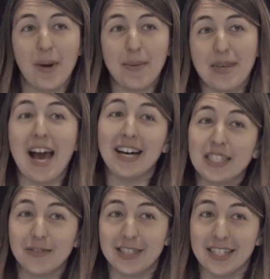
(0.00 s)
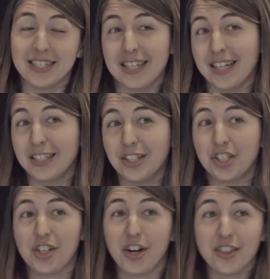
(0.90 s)
might be asked of a data
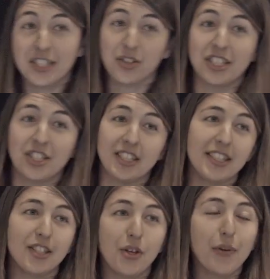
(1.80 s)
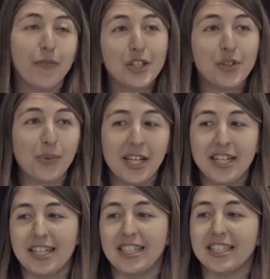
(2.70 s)
scientist are these questions. So the first
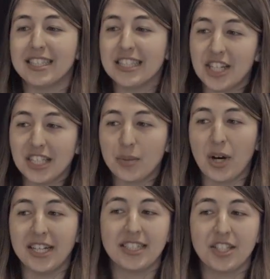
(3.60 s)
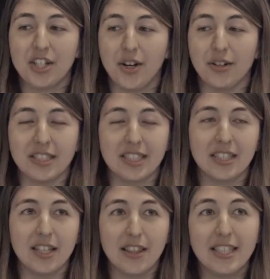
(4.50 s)
one is suggest price to hosts.
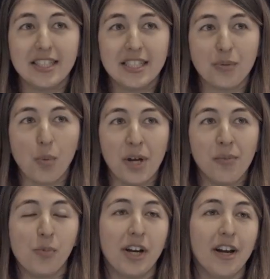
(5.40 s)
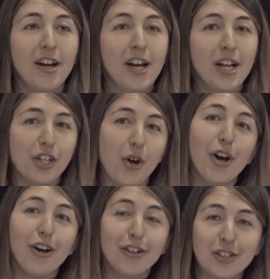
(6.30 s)
And this is one where
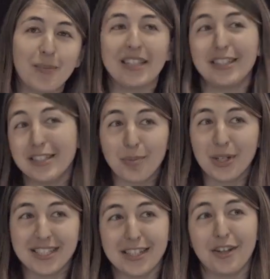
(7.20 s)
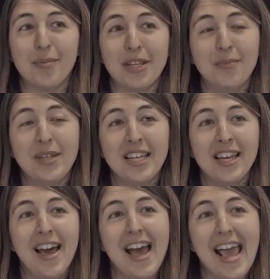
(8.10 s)
a host might list their place on
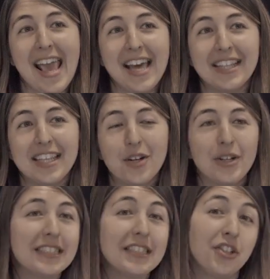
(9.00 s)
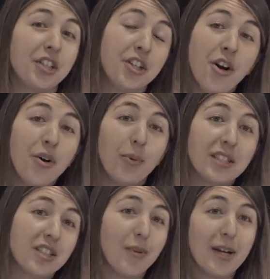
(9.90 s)
Airbnb, and they don't necessarily know
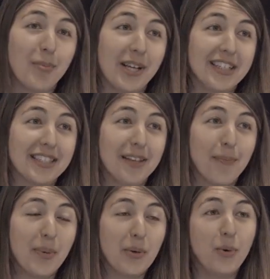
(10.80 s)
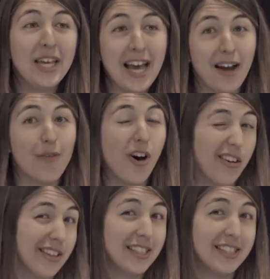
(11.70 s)
what's the right place. But we have
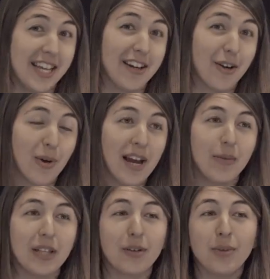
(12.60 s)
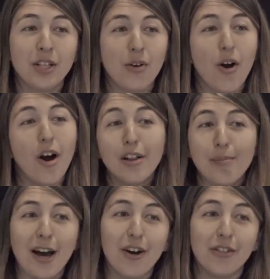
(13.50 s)
all this data, right? Like, we know all
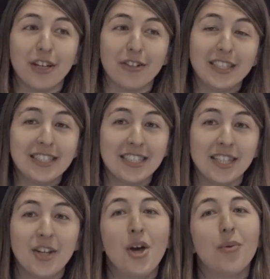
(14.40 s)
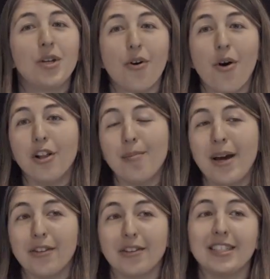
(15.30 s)
about their listing. We know all
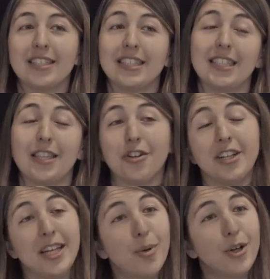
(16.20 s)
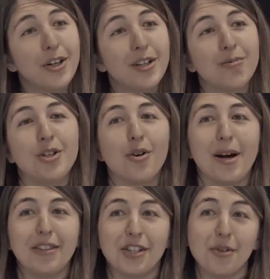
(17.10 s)
about the listings in their neighborhood. We know
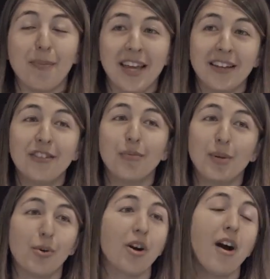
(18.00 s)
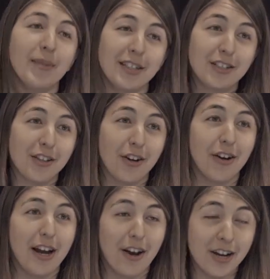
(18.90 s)
about the demand of people coming to
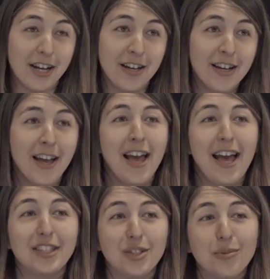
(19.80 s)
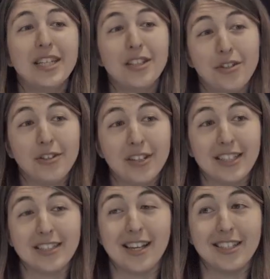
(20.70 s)
their area. And so we can
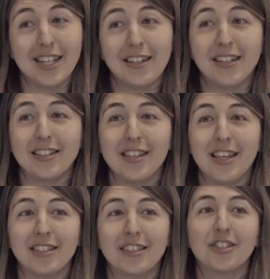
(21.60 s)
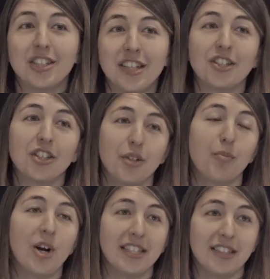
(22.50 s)
utilize that data to then suggest a good
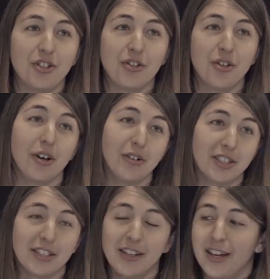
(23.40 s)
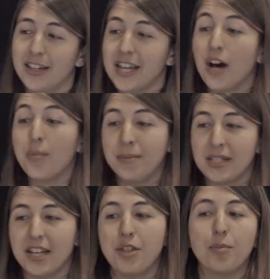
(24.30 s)
price to the host to help them
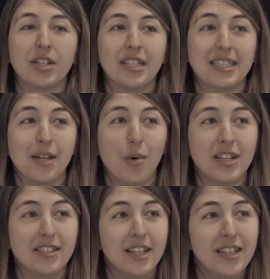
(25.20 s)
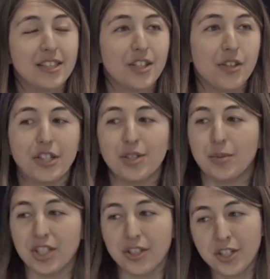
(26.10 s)
to get the bookings they want. So there's
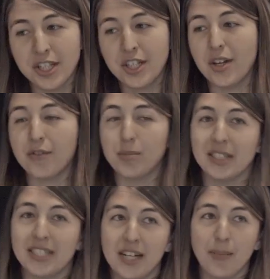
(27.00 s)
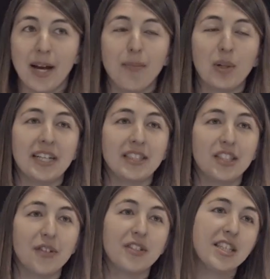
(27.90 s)
machine learning. You have to build data
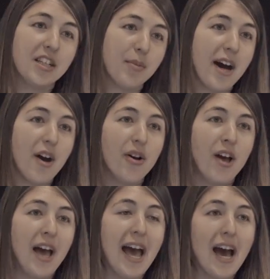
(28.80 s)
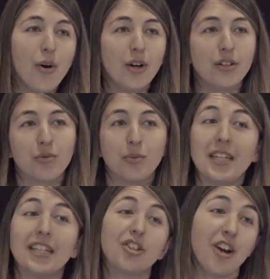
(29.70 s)
pipelines. You have to think about how hosts will be
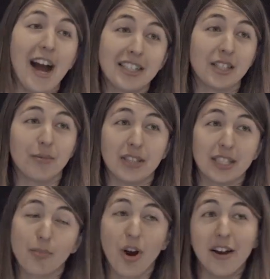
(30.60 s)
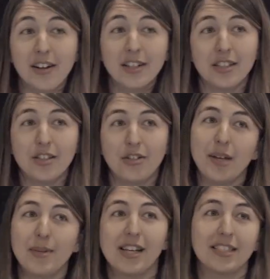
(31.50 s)
interacting with this product and do
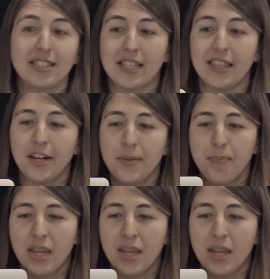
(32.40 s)
A/B testing there.